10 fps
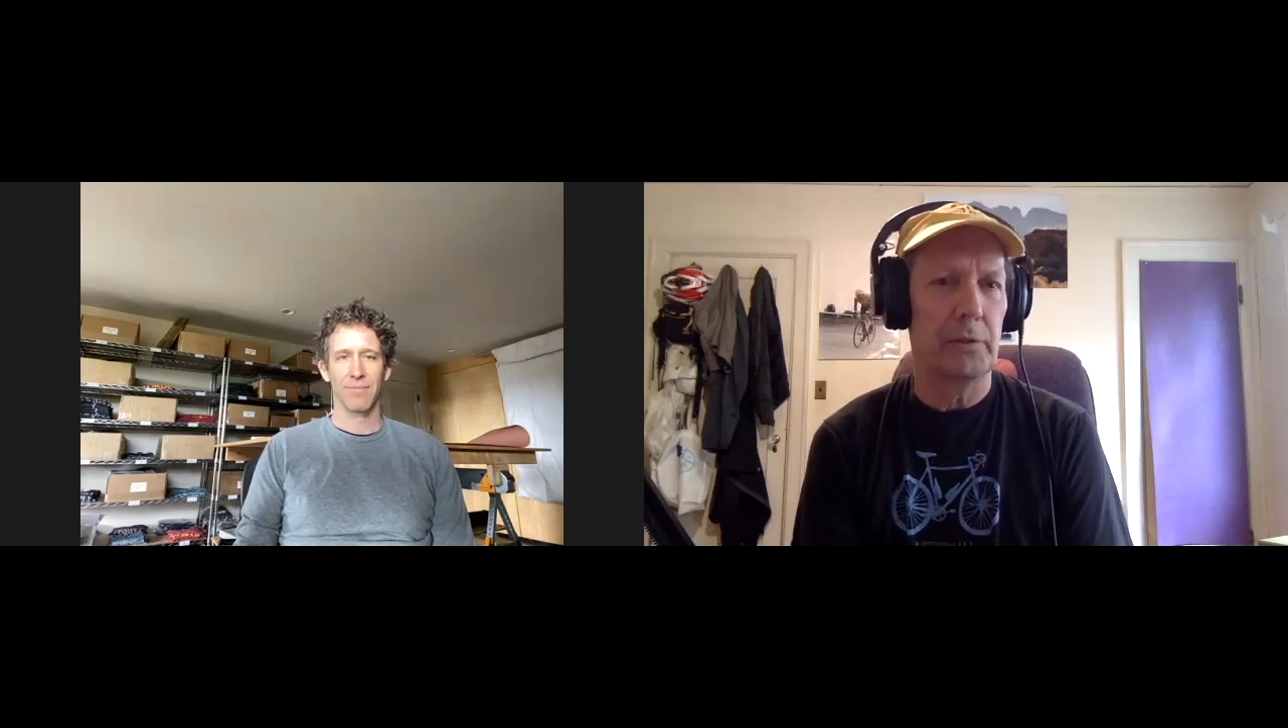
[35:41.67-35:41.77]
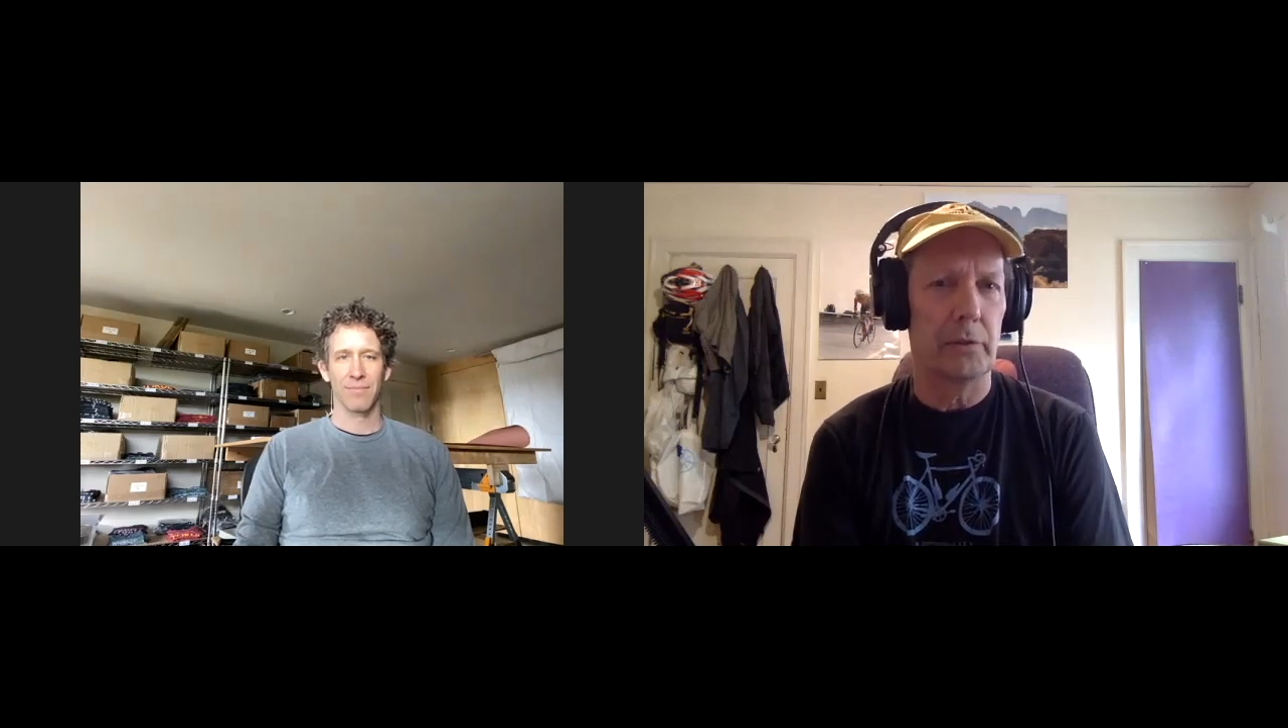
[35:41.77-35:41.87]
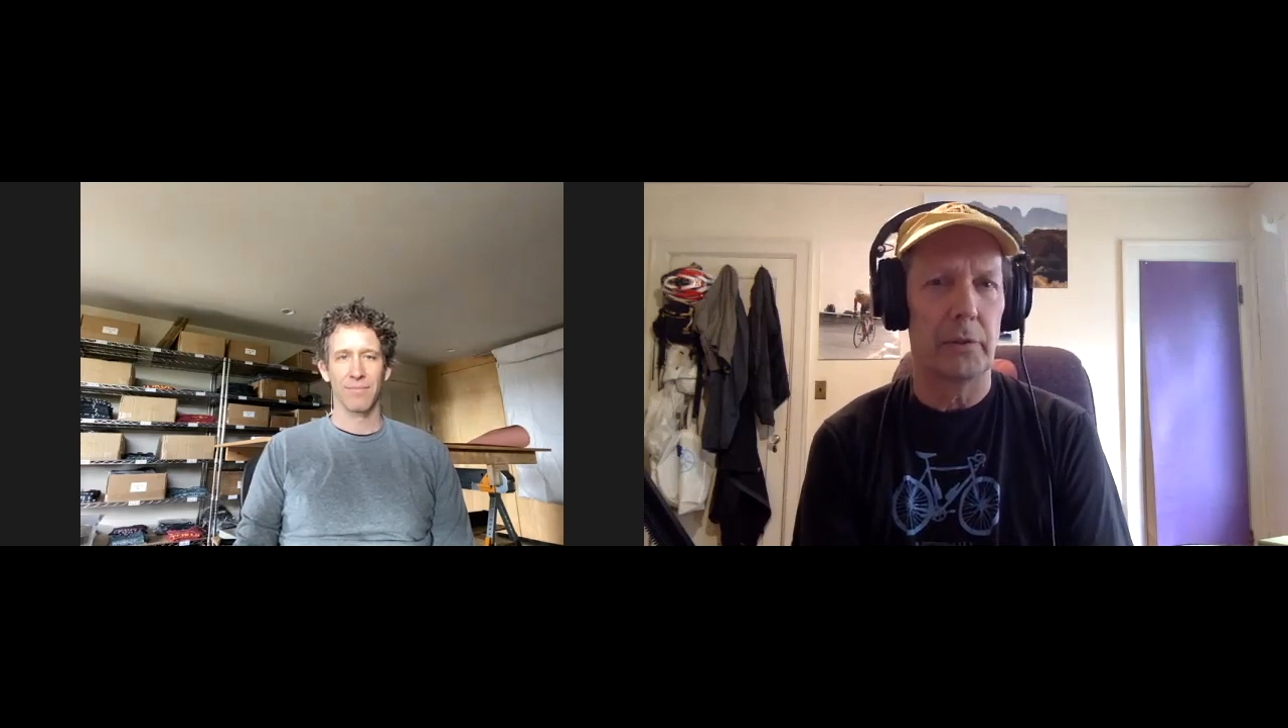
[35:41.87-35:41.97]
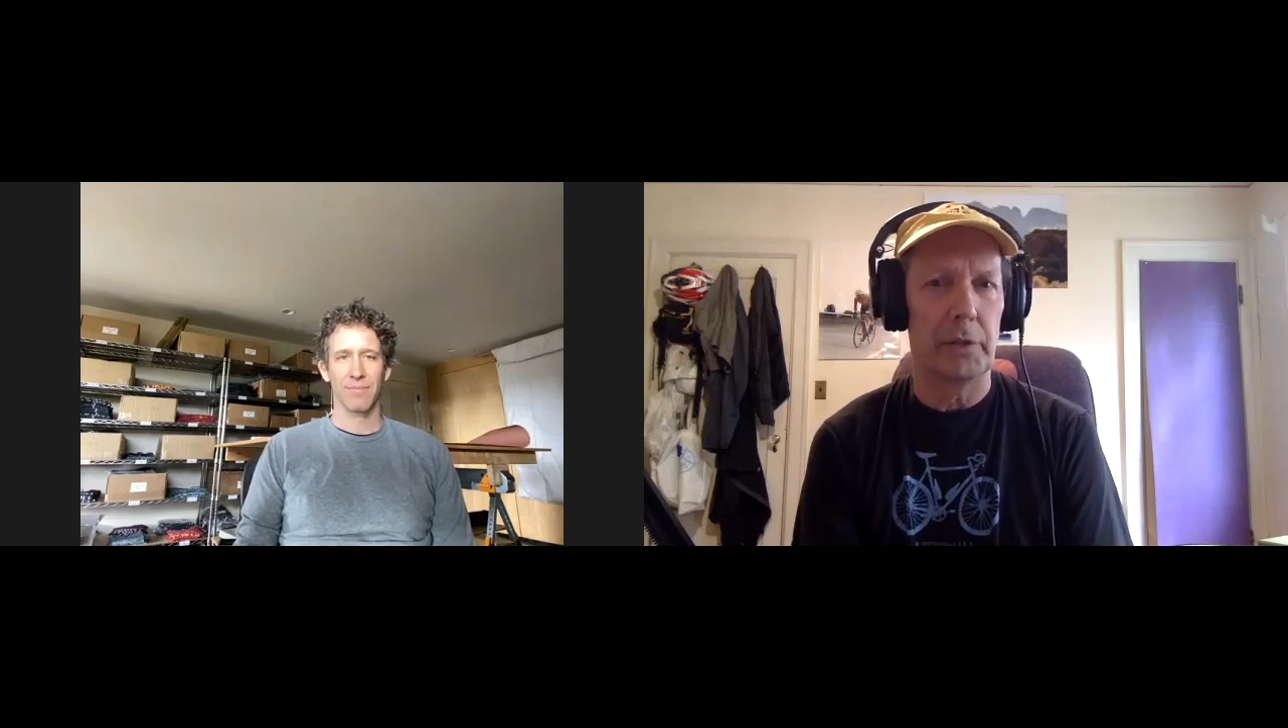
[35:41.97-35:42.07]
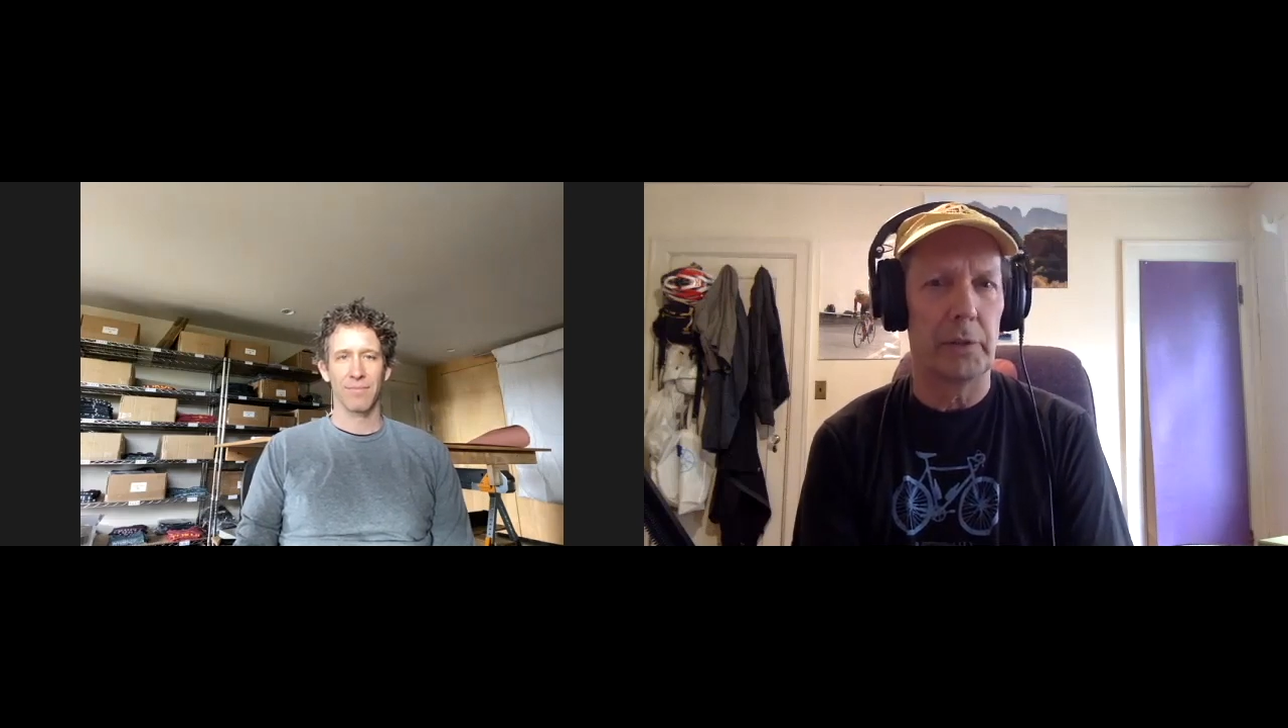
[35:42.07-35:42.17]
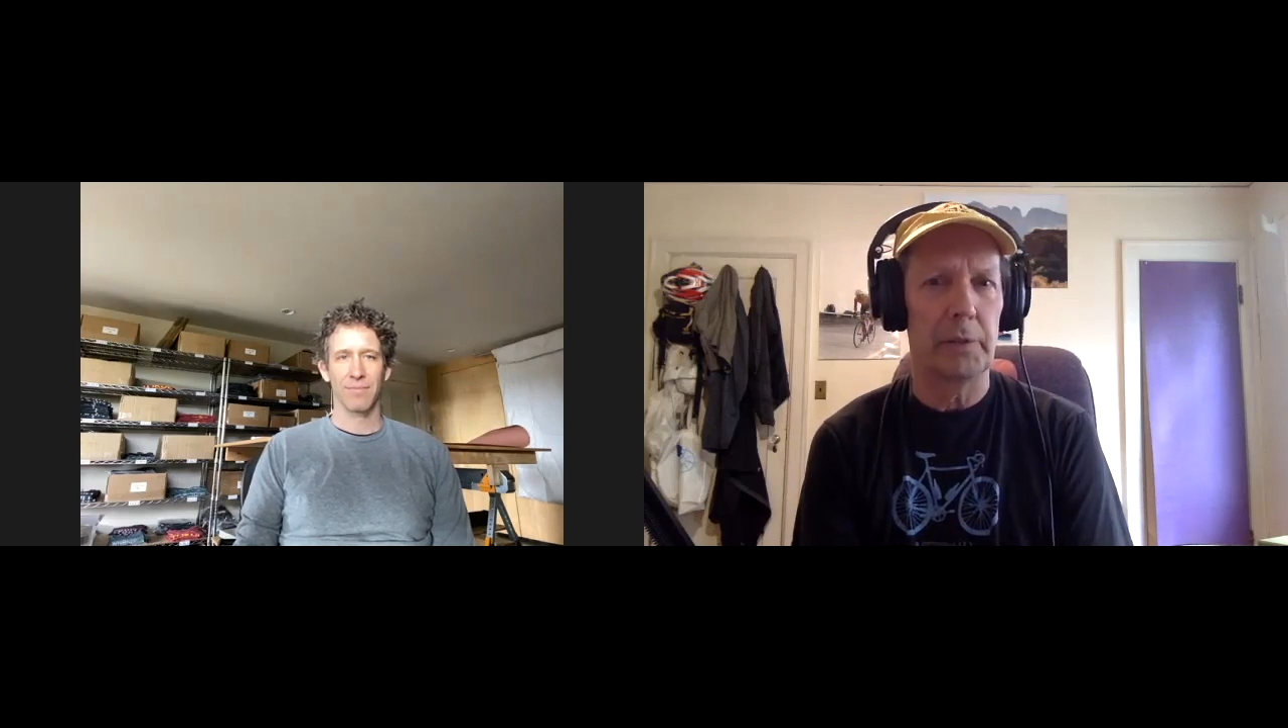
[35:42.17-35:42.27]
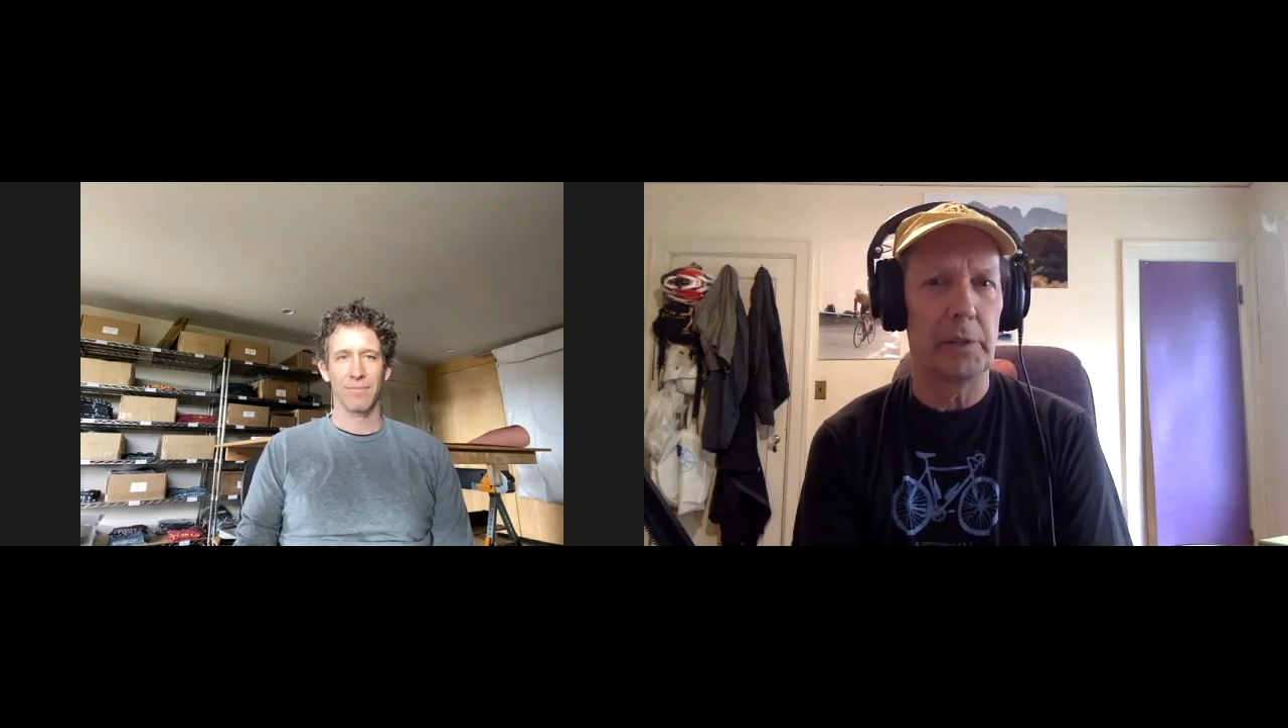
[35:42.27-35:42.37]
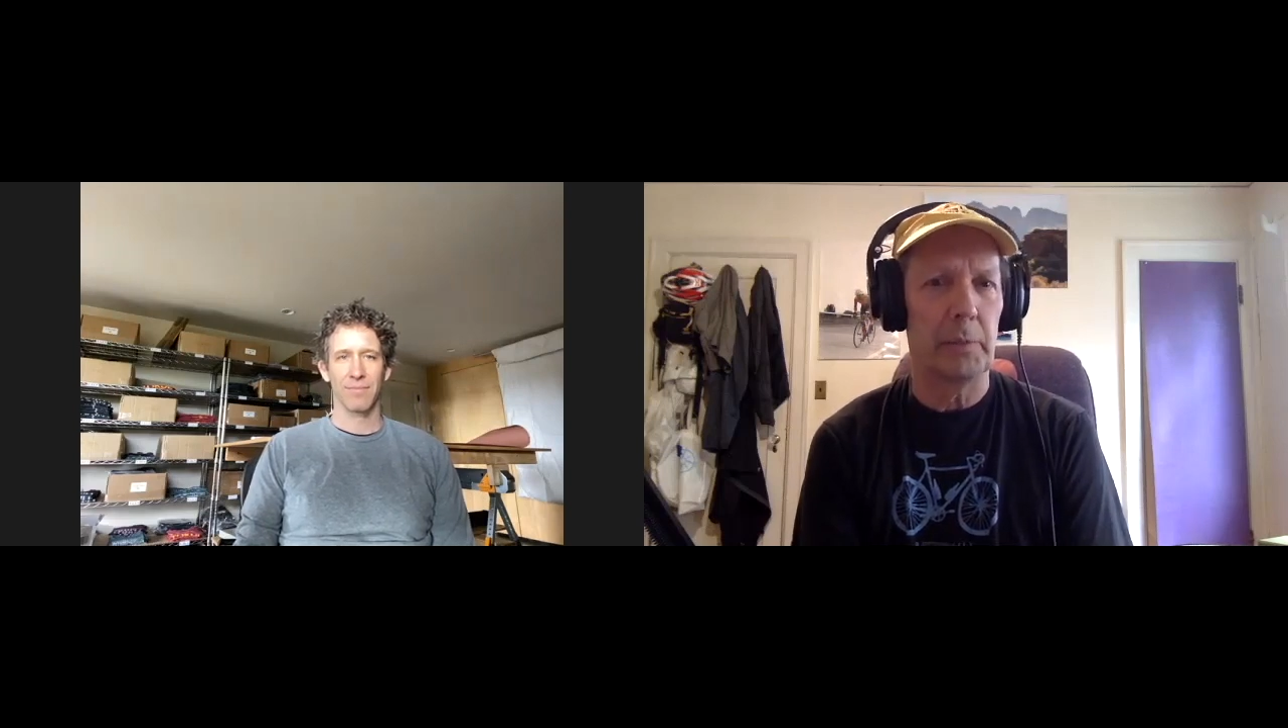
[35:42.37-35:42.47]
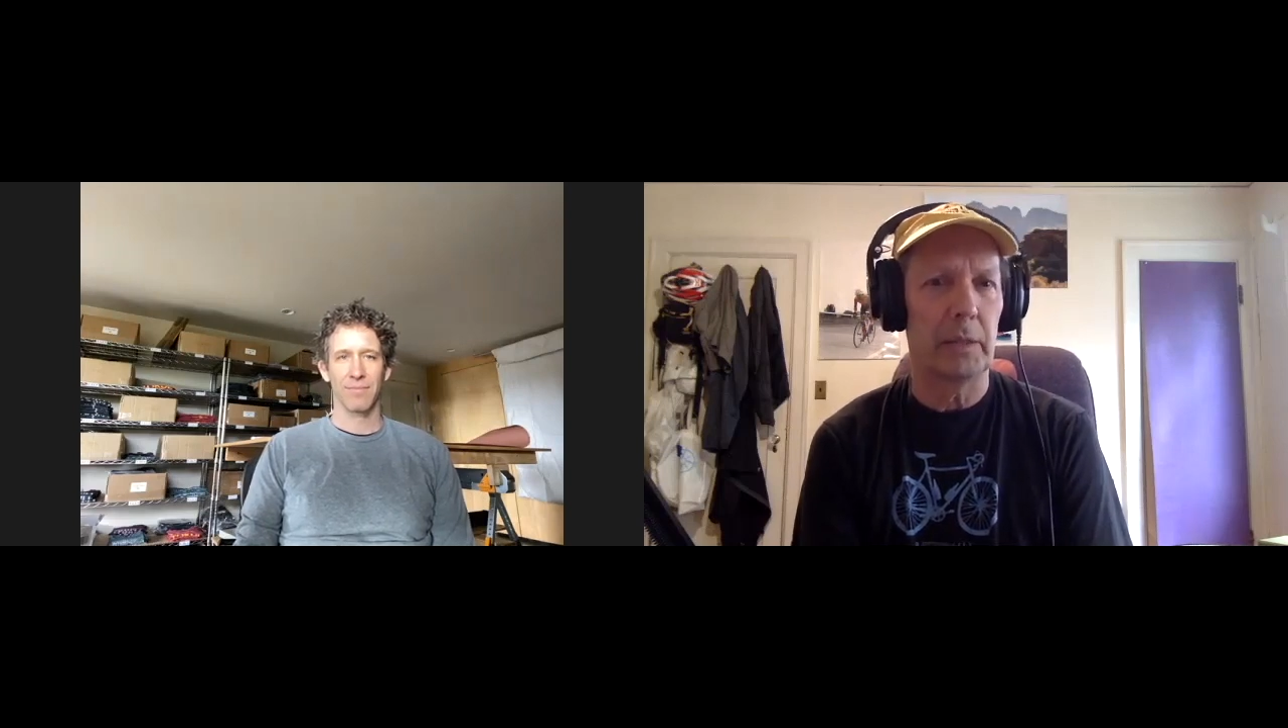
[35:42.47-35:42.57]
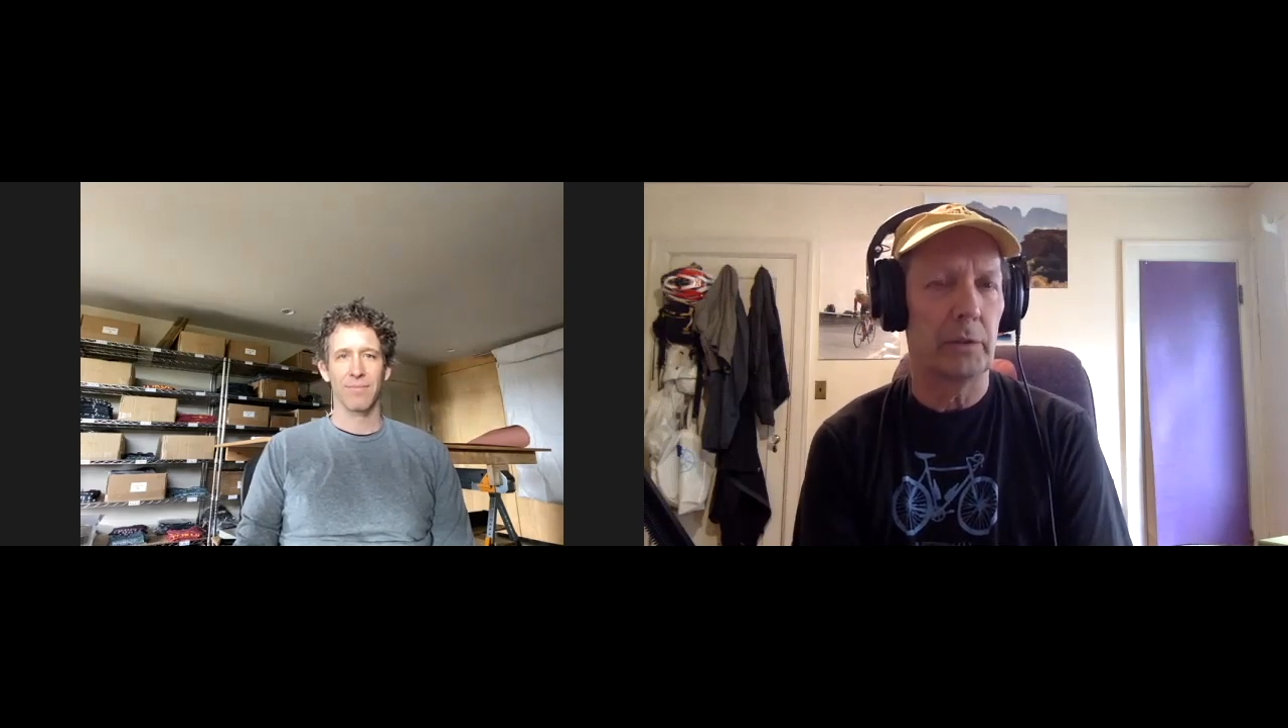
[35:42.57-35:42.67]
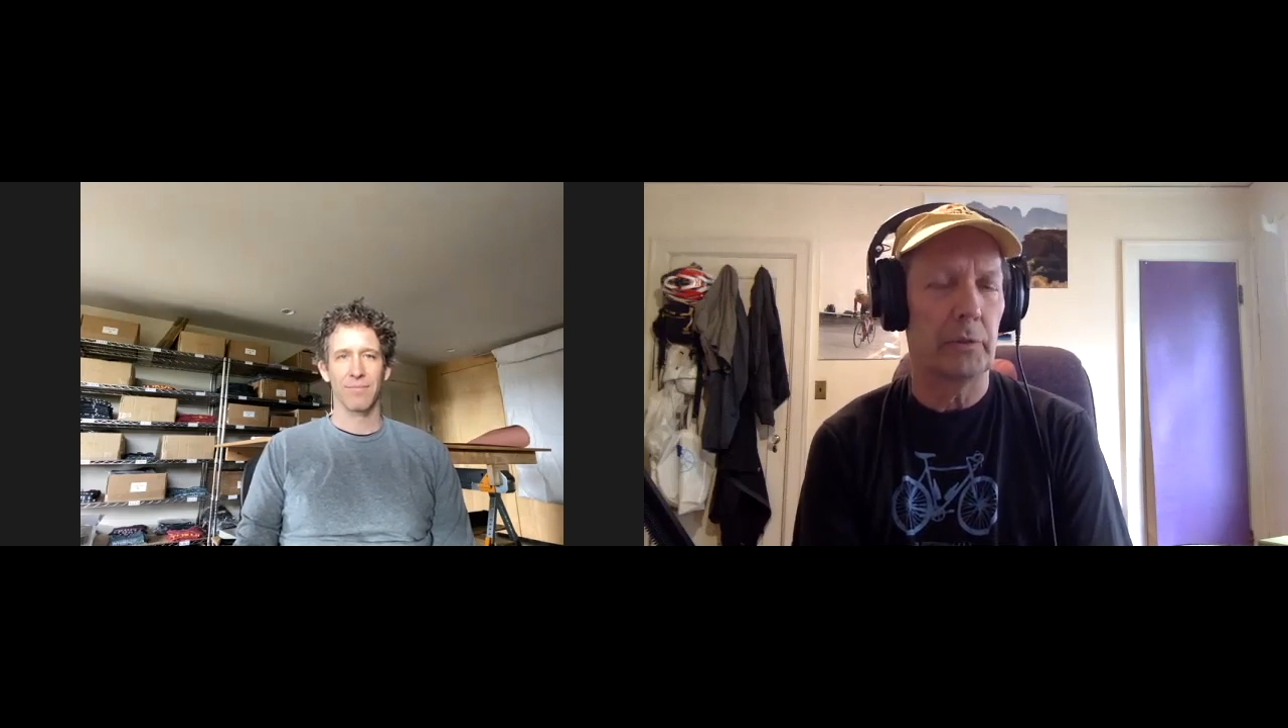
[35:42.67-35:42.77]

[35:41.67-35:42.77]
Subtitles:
as long as they respect the